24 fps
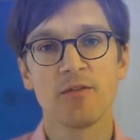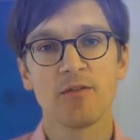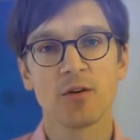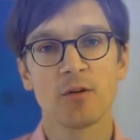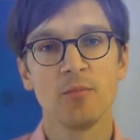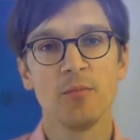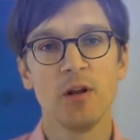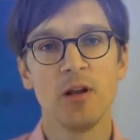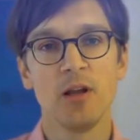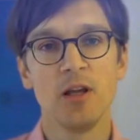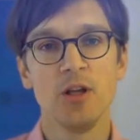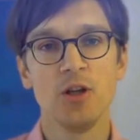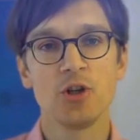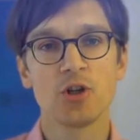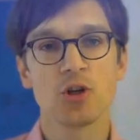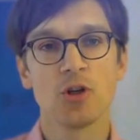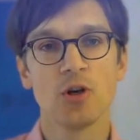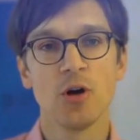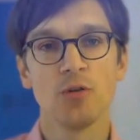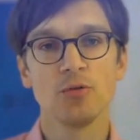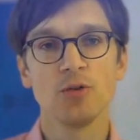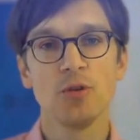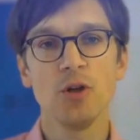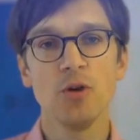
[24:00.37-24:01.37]
from each
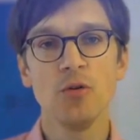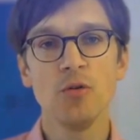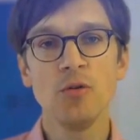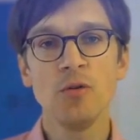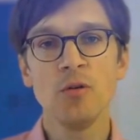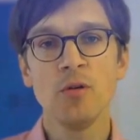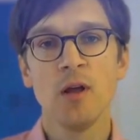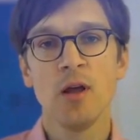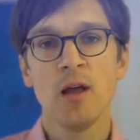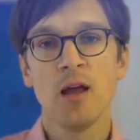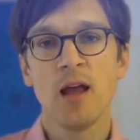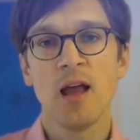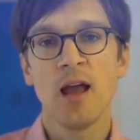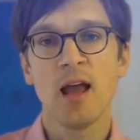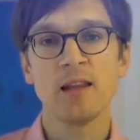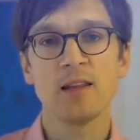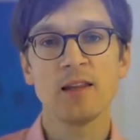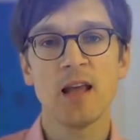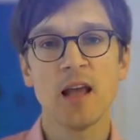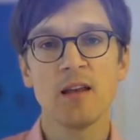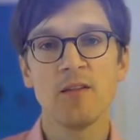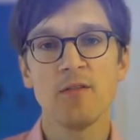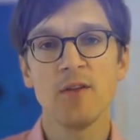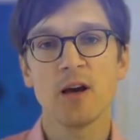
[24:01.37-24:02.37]
node U.
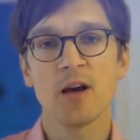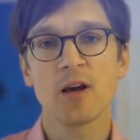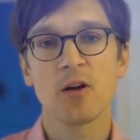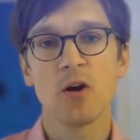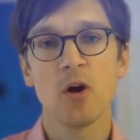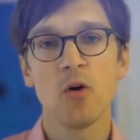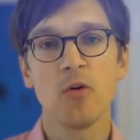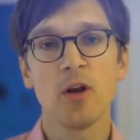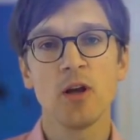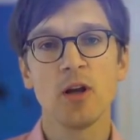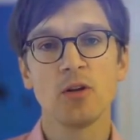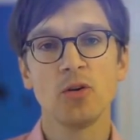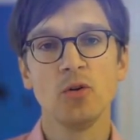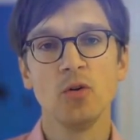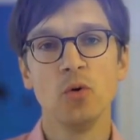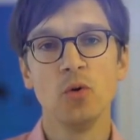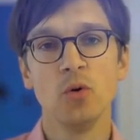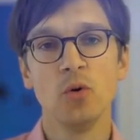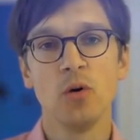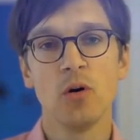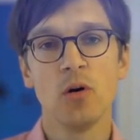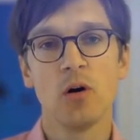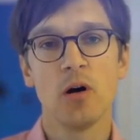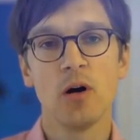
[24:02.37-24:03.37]
And then we are going
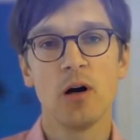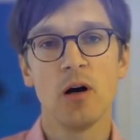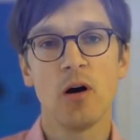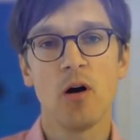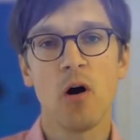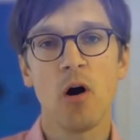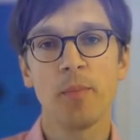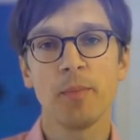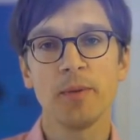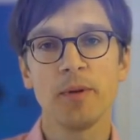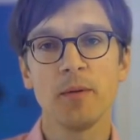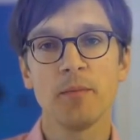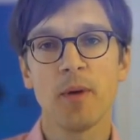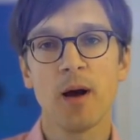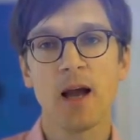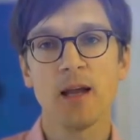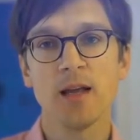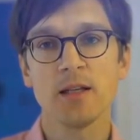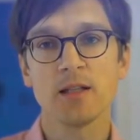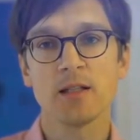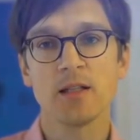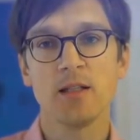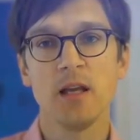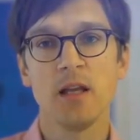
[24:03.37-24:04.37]
to uh,
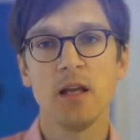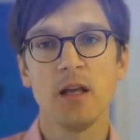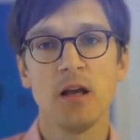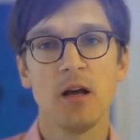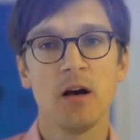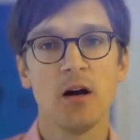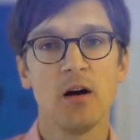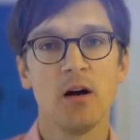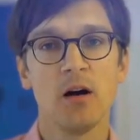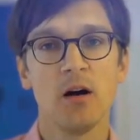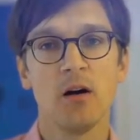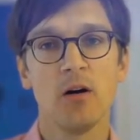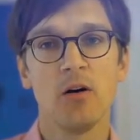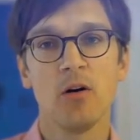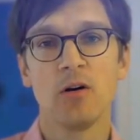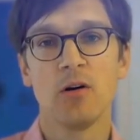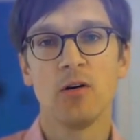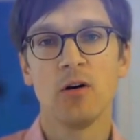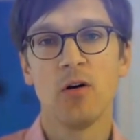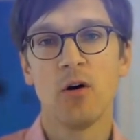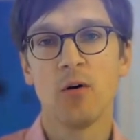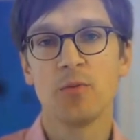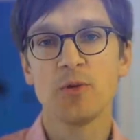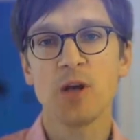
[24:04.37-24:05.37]
optimize the
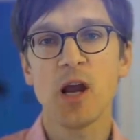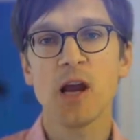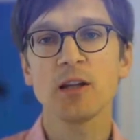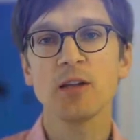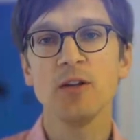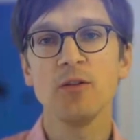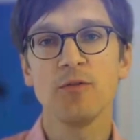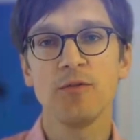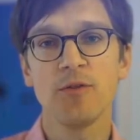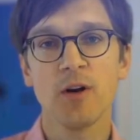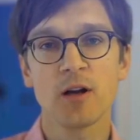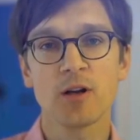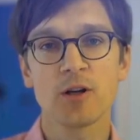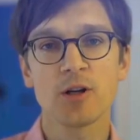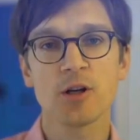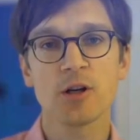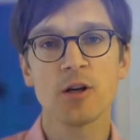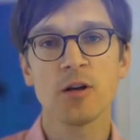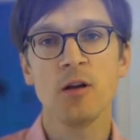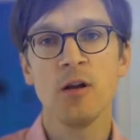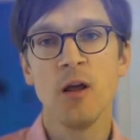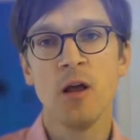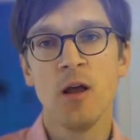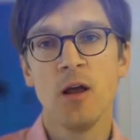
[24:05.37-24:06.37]
uh, objective
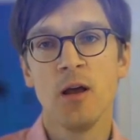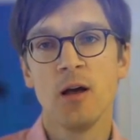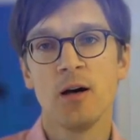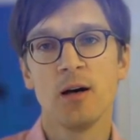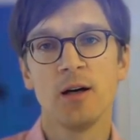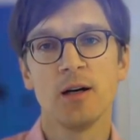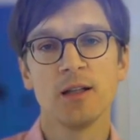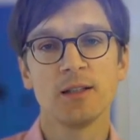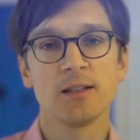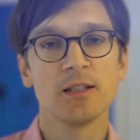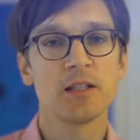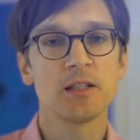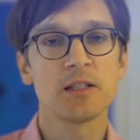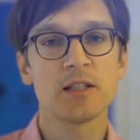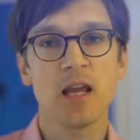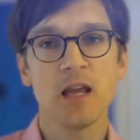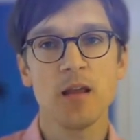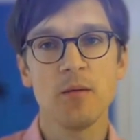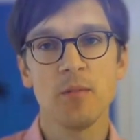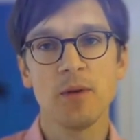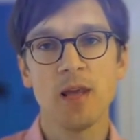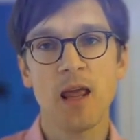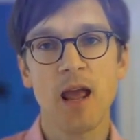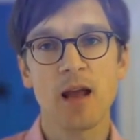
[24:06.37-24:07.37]
function, uh, the
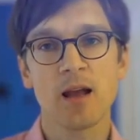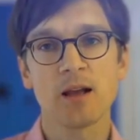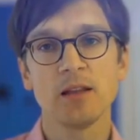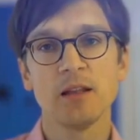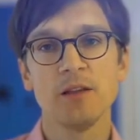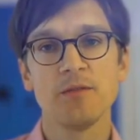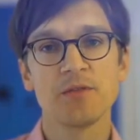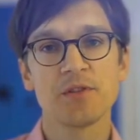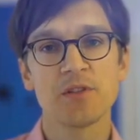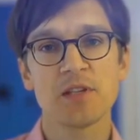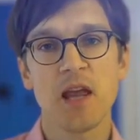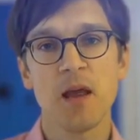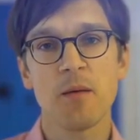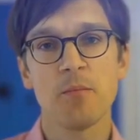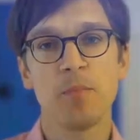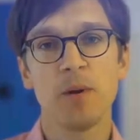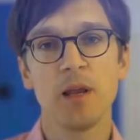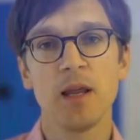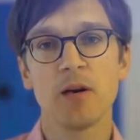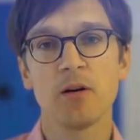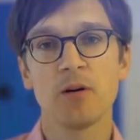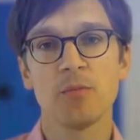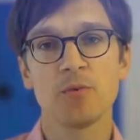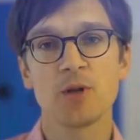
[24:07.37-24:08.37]
same negative
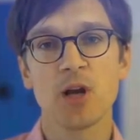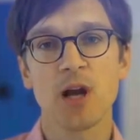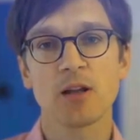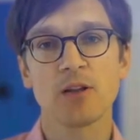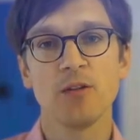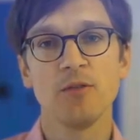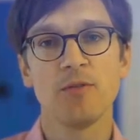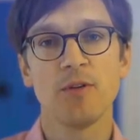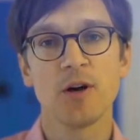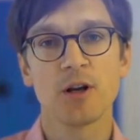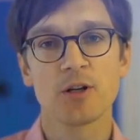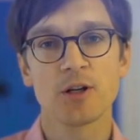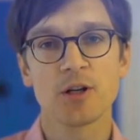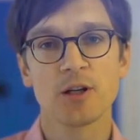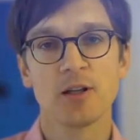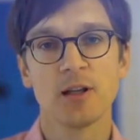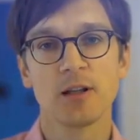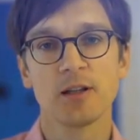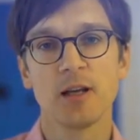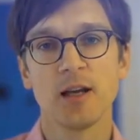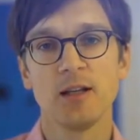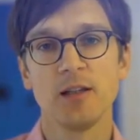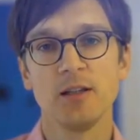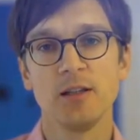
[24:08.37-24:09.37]
sampling objective function
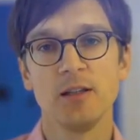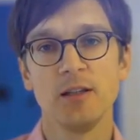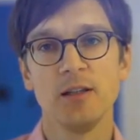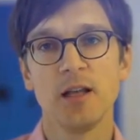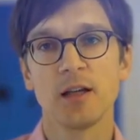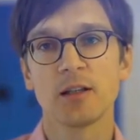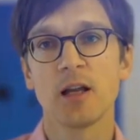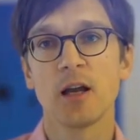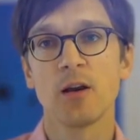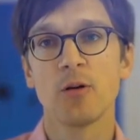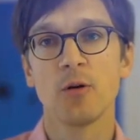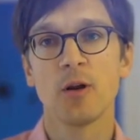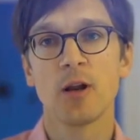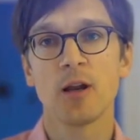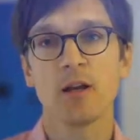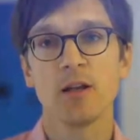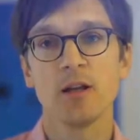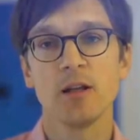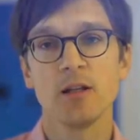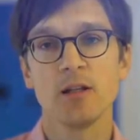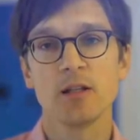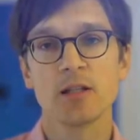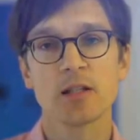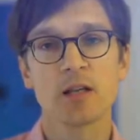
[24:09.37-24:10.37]
that I, that I
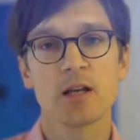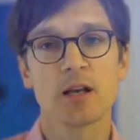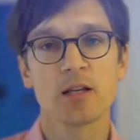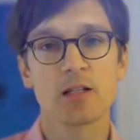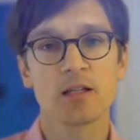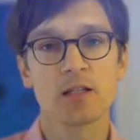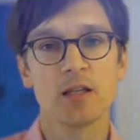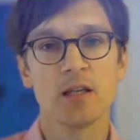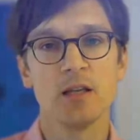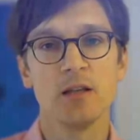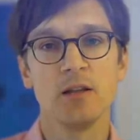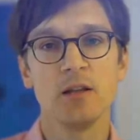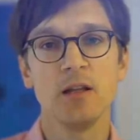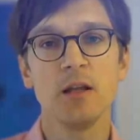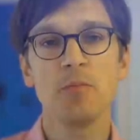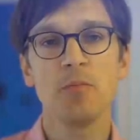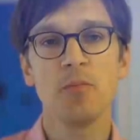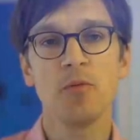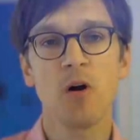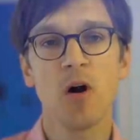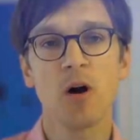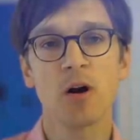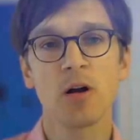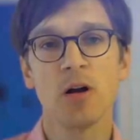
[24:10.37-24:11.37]
already discussed in
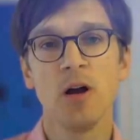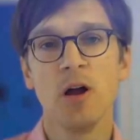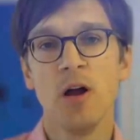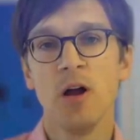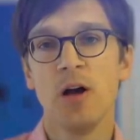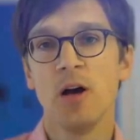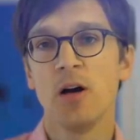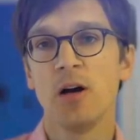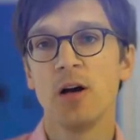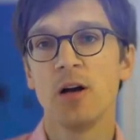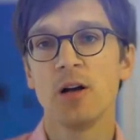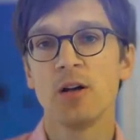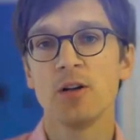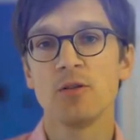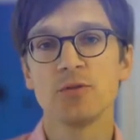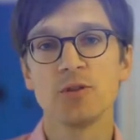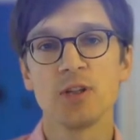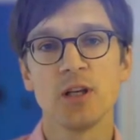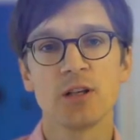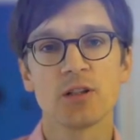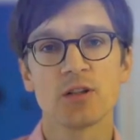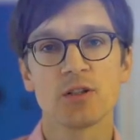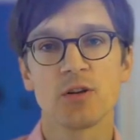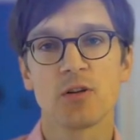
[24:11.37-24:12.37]
DeepWalk, uh,
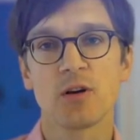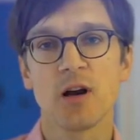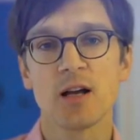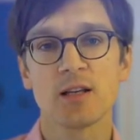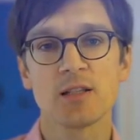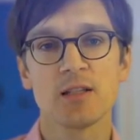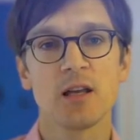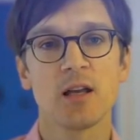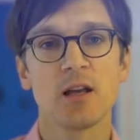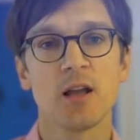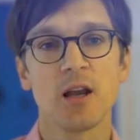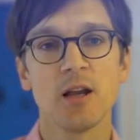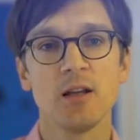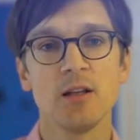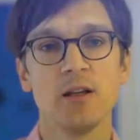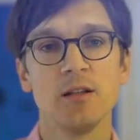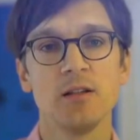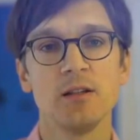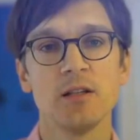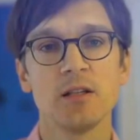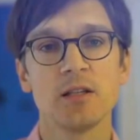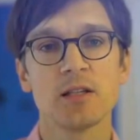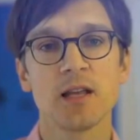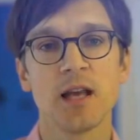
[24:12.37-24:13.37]
using stochastic
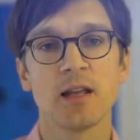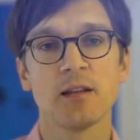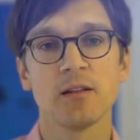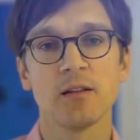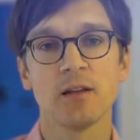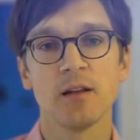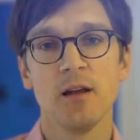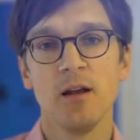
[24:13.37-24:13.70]
gradient descent.